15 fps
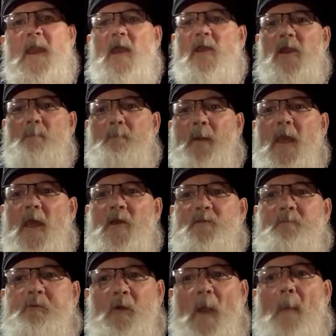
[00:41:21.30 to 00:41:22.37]
NDP is
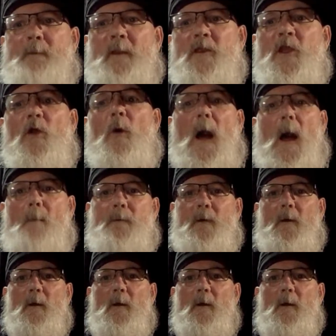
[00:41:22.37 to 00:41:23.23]
prepping you up.